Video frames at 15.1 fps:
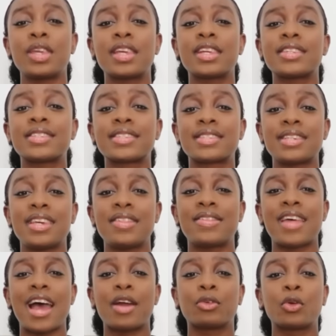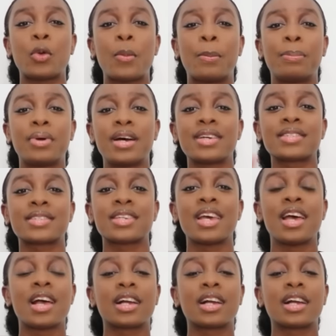can see that robust